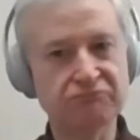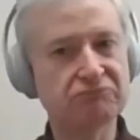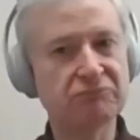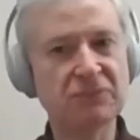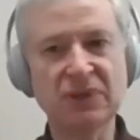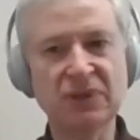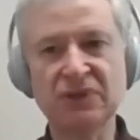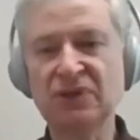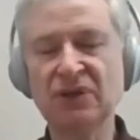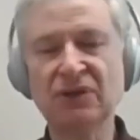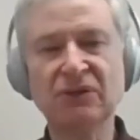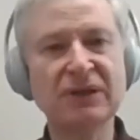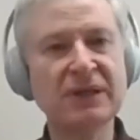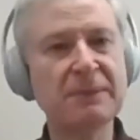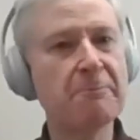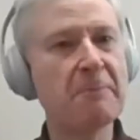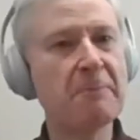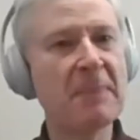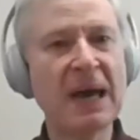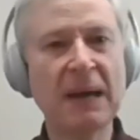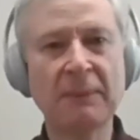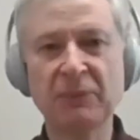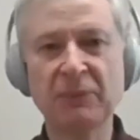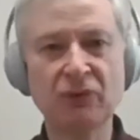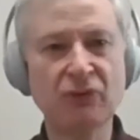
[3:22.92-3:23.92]
a yearly
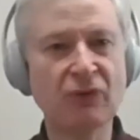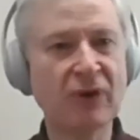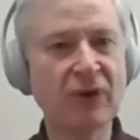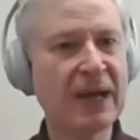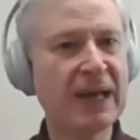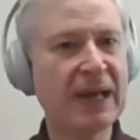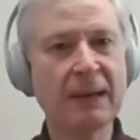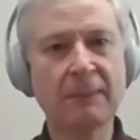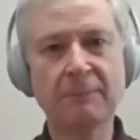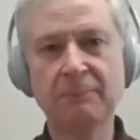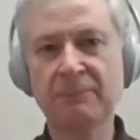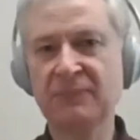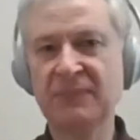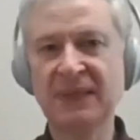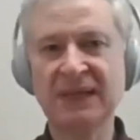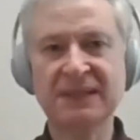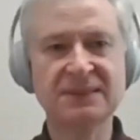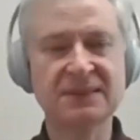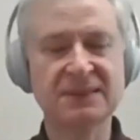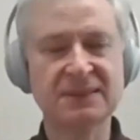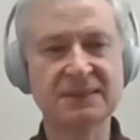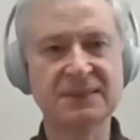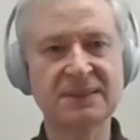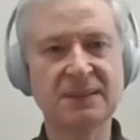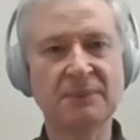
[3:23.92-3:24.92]
mammogram,
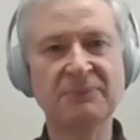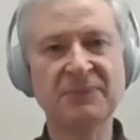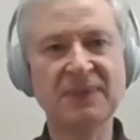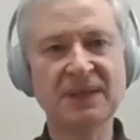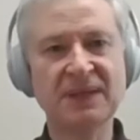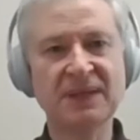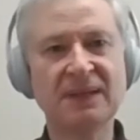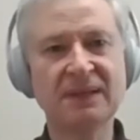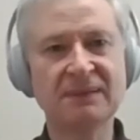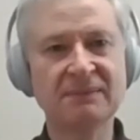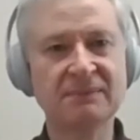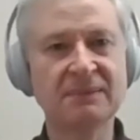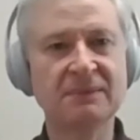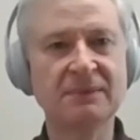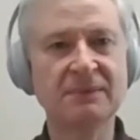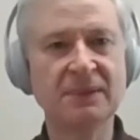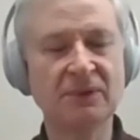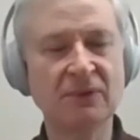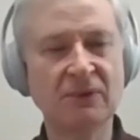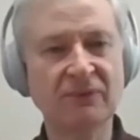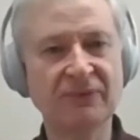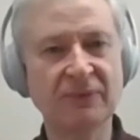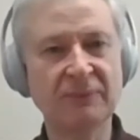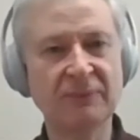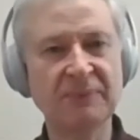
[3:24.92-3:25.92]
that's something that, you
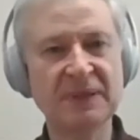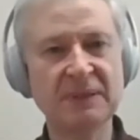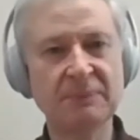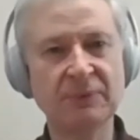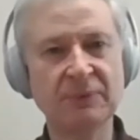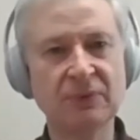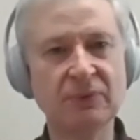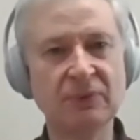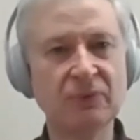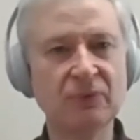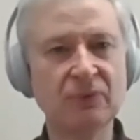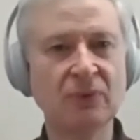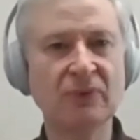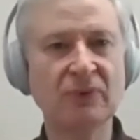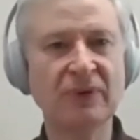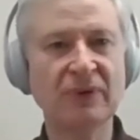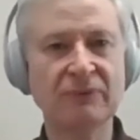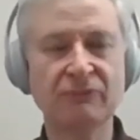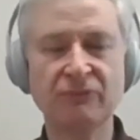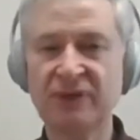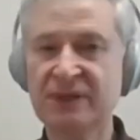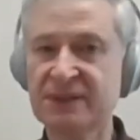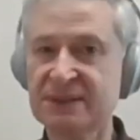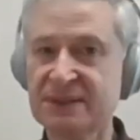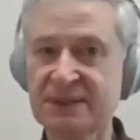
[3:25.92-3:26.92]
know, for people who are at
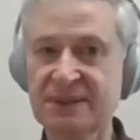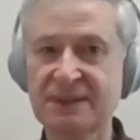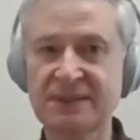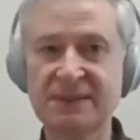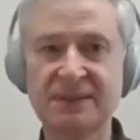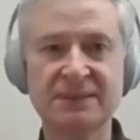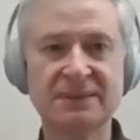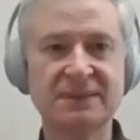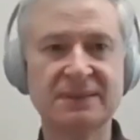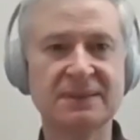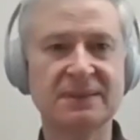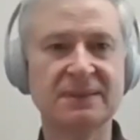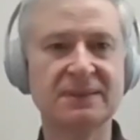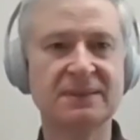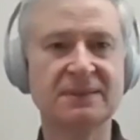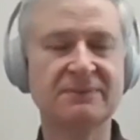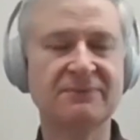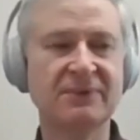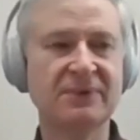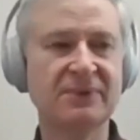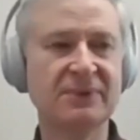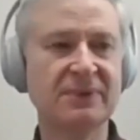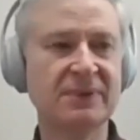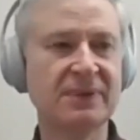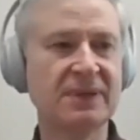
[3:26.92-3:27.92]
risk is, is a
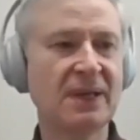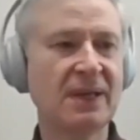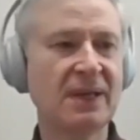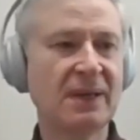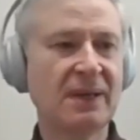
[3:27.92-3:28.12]
very